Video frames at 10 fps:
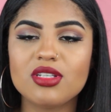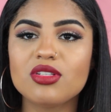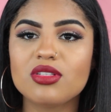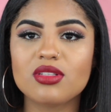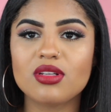
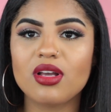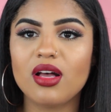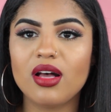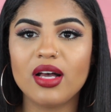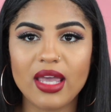this
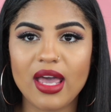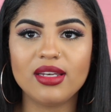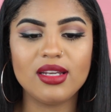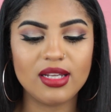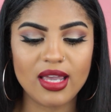
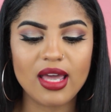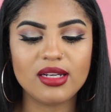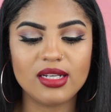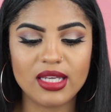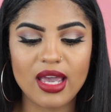again and again
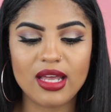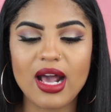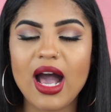and again.